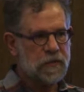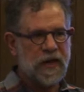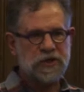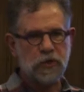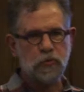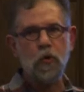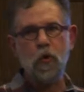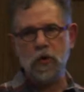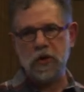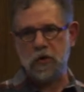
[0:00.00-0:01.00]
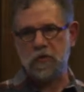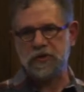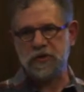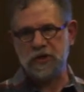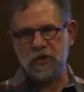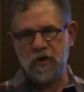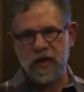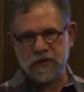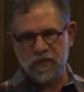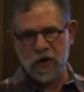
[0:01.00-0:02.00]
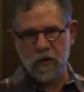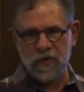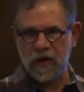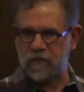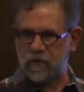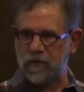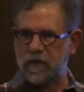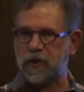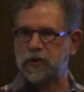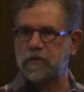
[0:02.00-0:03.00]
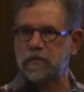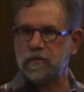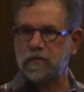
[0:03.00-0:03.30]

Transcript: a basic rule here, which is that you ask for help, not for information.